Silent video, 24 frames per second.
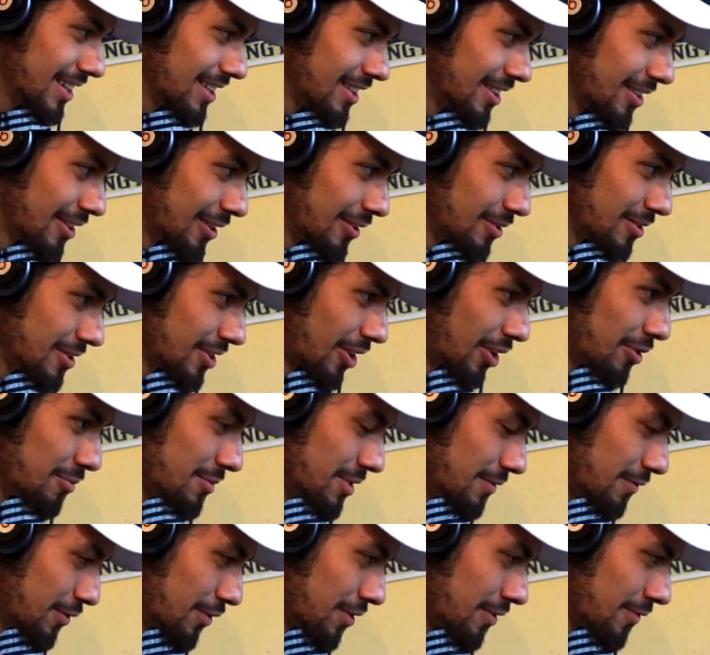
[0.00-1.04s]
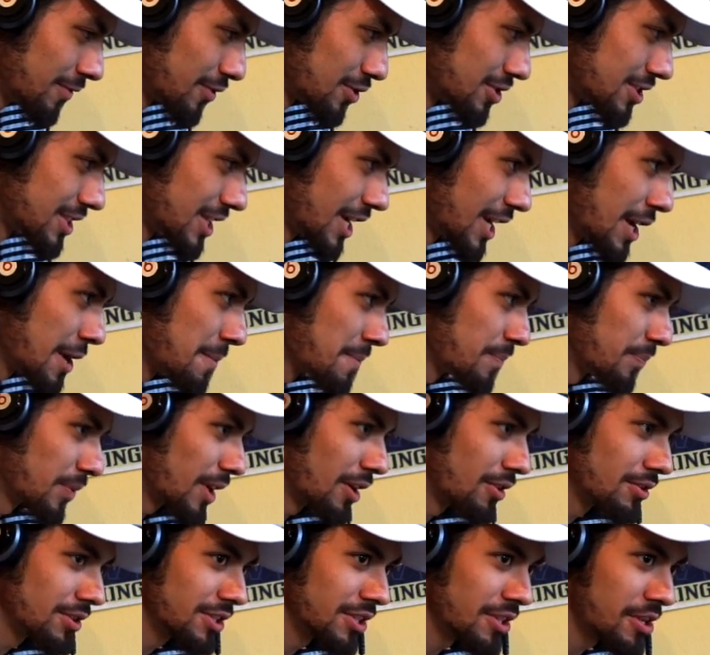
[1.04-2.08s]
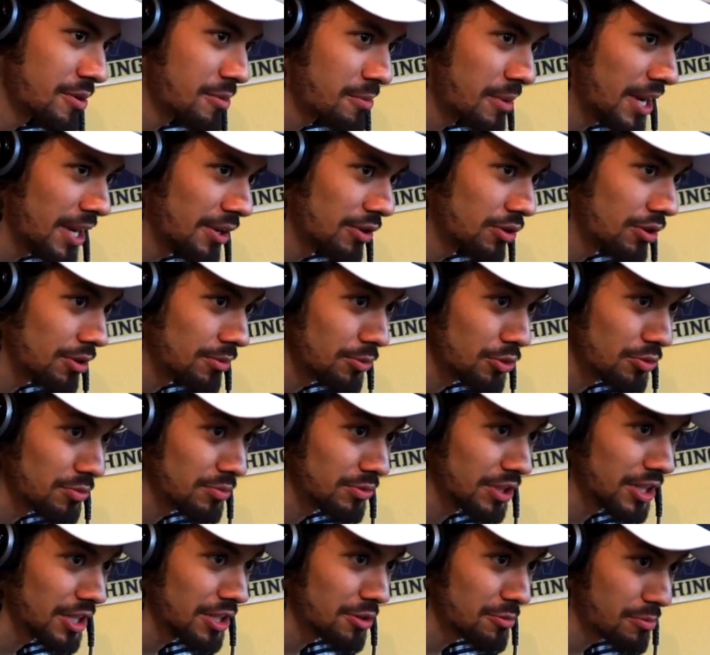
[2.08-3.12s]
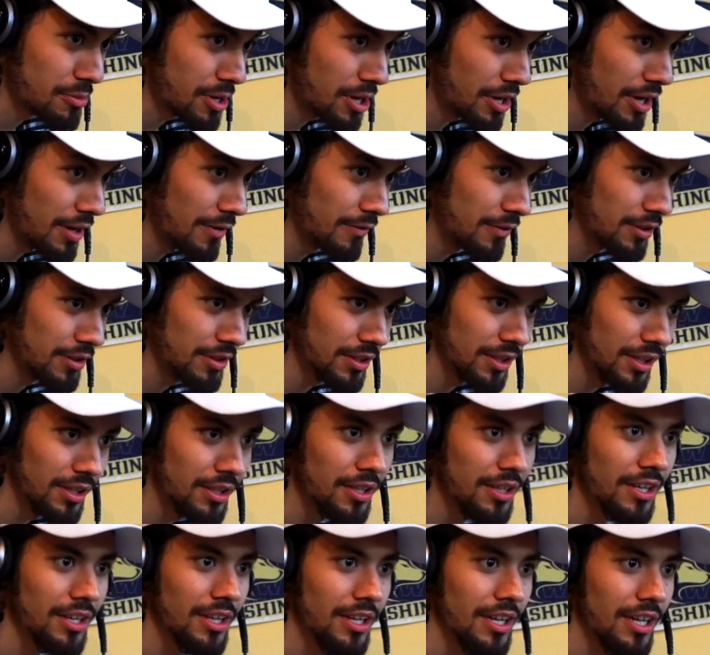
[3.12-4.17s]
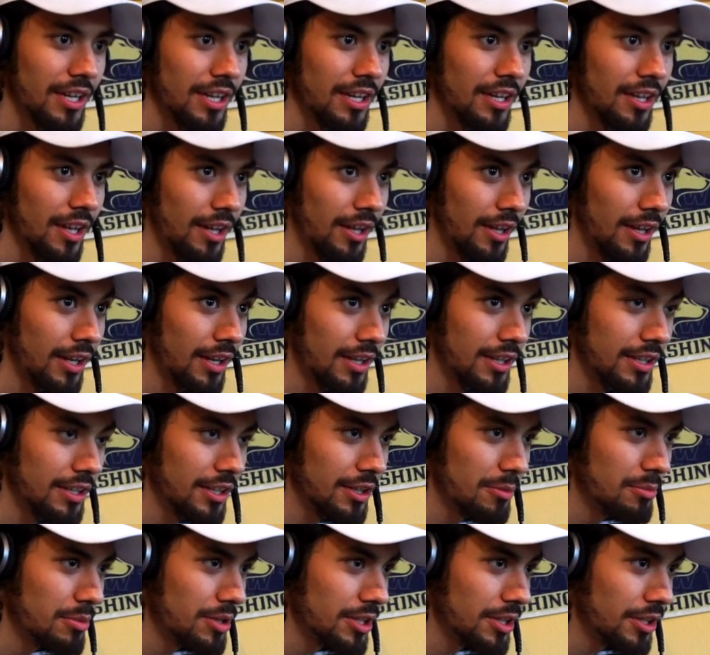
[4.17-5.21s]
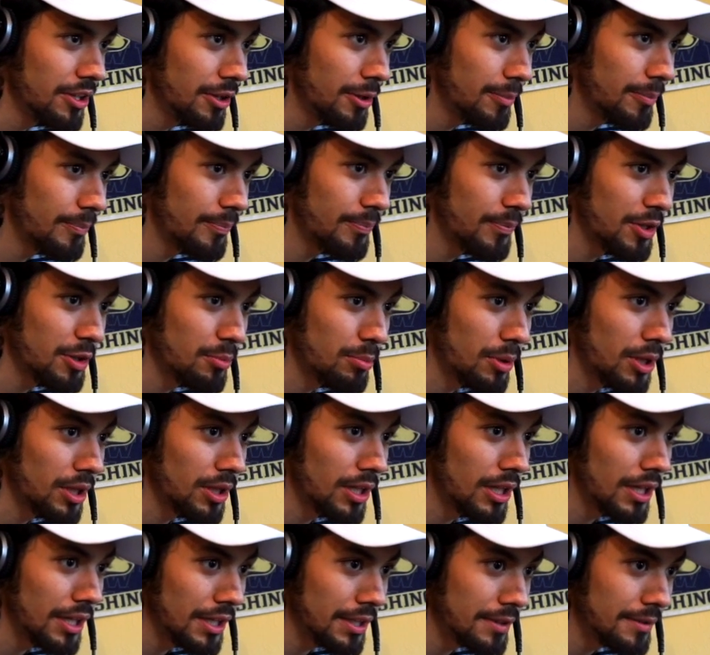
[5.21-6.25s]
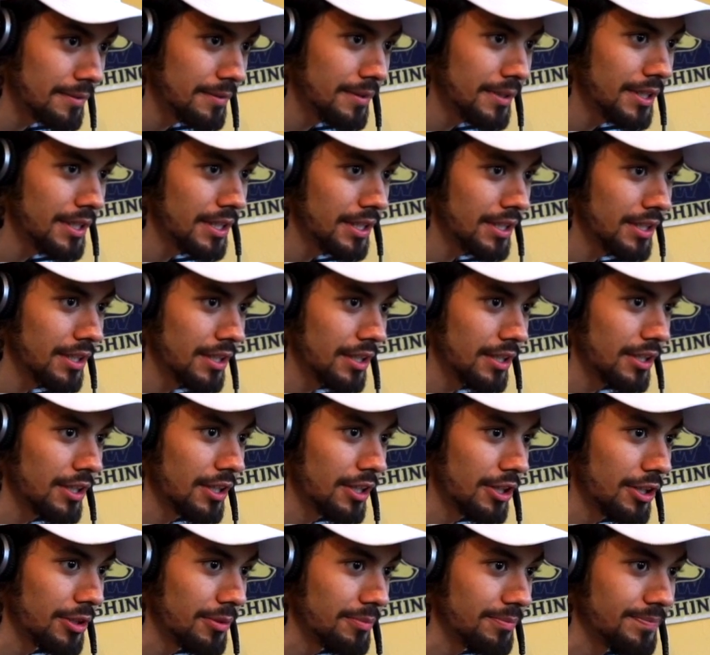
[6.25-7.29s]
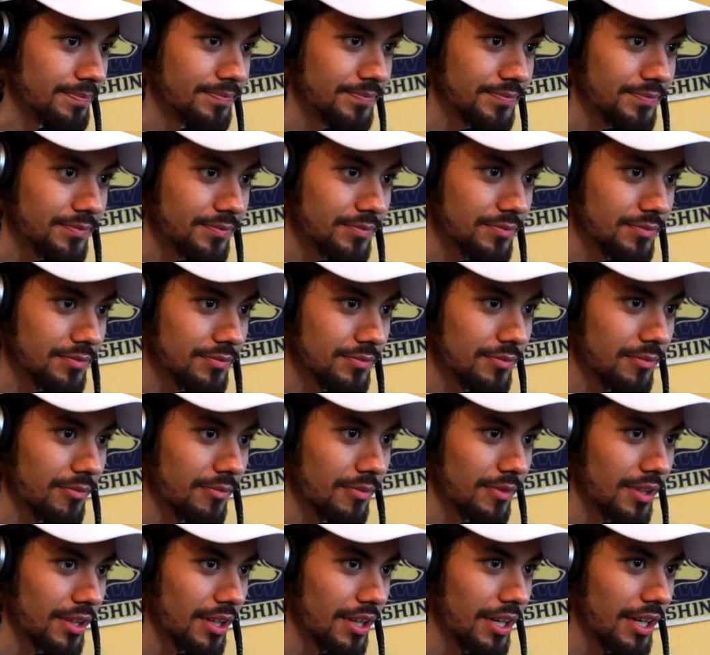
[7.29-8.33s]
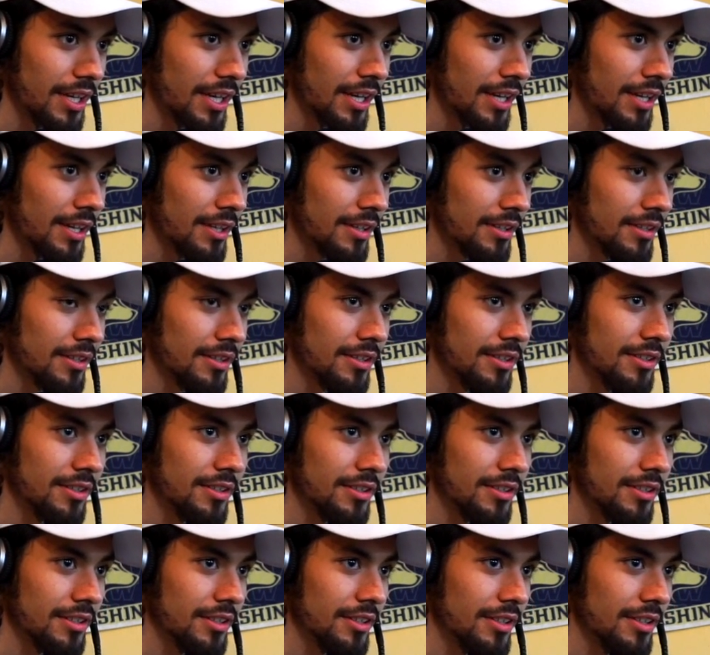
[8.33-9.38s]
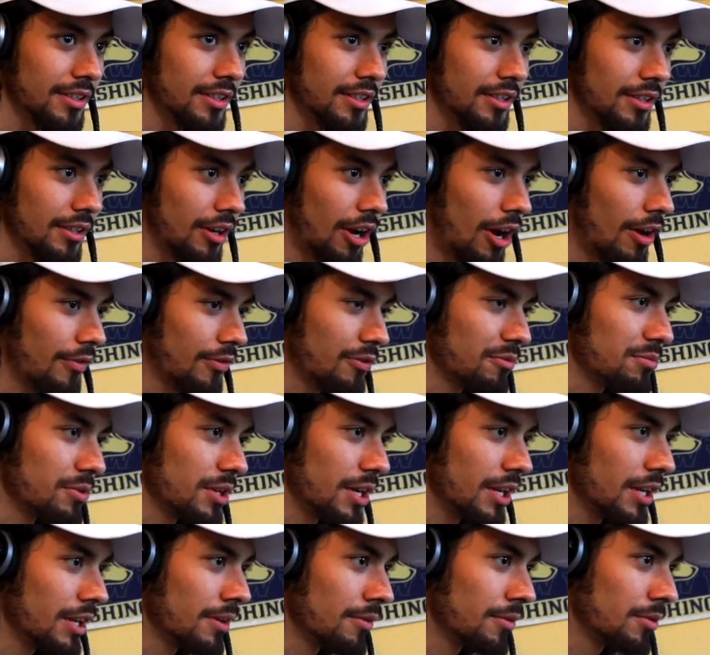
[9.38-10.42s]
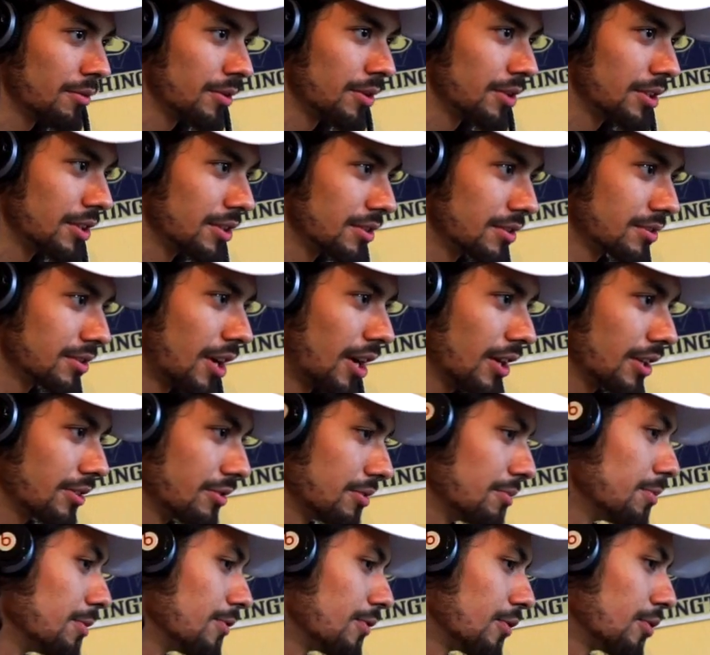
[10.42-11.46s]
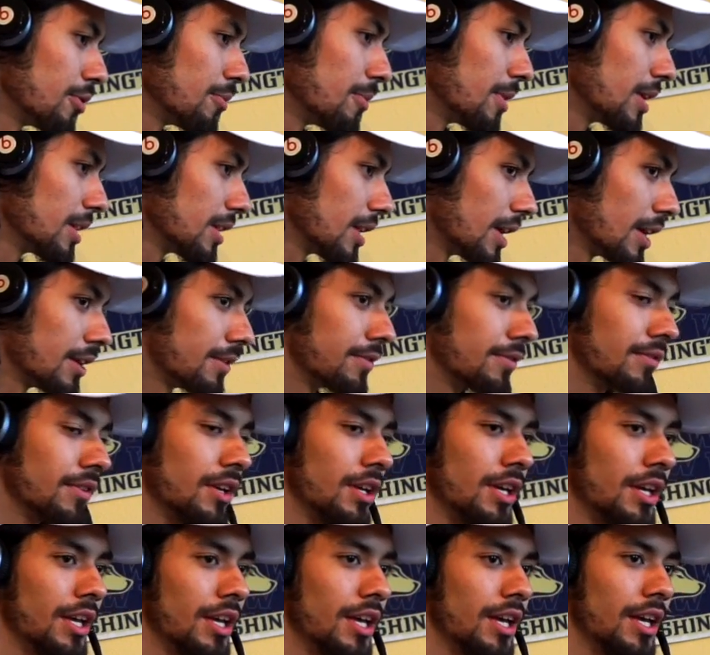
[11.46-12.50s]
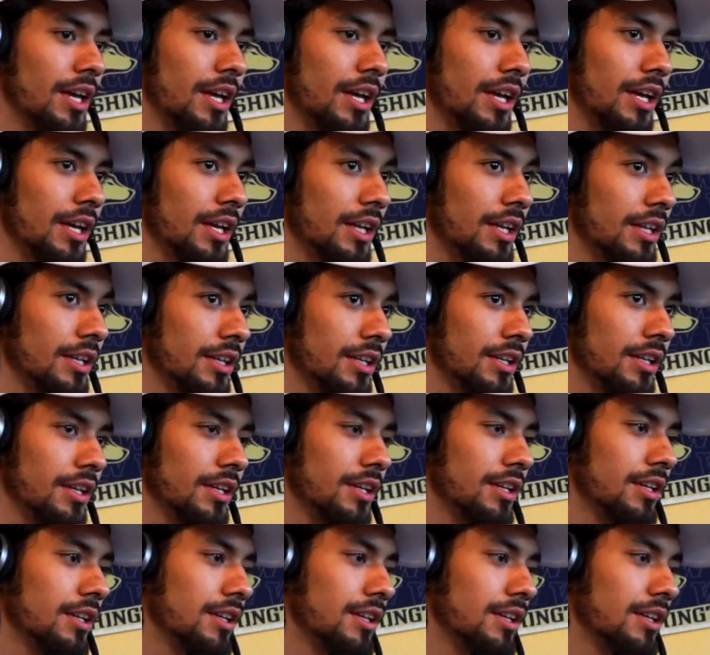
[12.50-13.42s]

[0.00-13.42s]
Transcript: The coach called me for the first time. I was sitting in my dorm room thinking about everything, and he hit my line, and he offered me. I never really talked to him before in my life, and